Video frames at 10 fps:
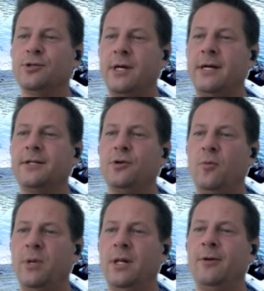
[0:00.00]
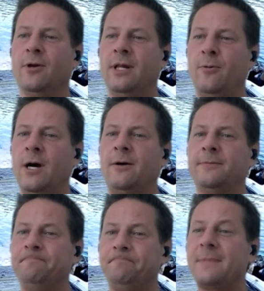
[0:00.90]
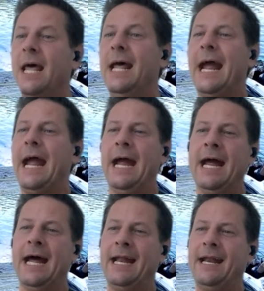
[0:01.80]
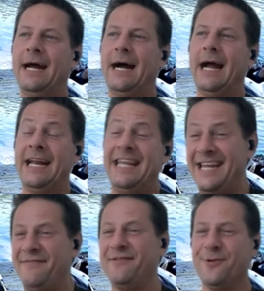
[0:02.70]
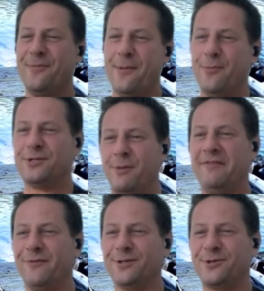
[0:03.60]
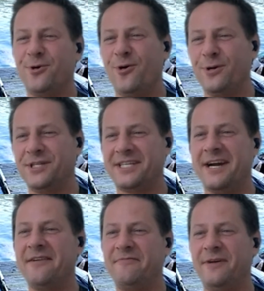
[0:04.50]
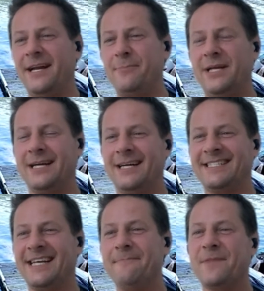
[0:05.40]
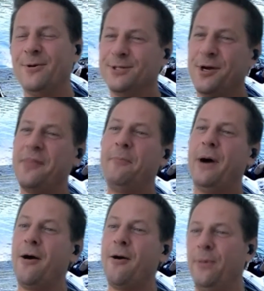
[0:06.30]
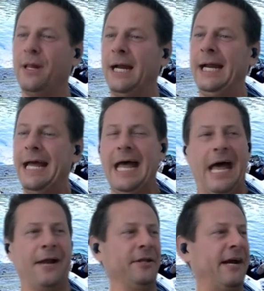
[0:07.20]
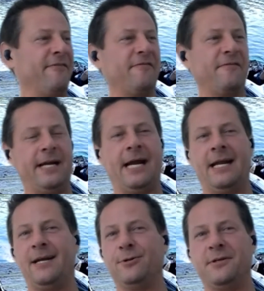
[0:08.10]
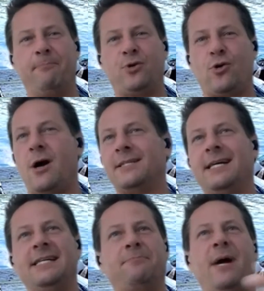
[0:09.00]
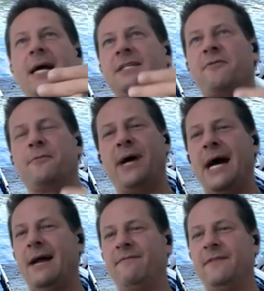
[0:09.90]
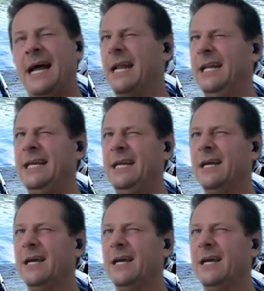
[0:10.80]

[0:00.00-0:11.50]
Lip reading: So I got to know Billy really well. And he even remembers my first goal, which is kind of funny because it was on the power play, and I'll never forget it. It was a cross ice pass from Pat Flatley.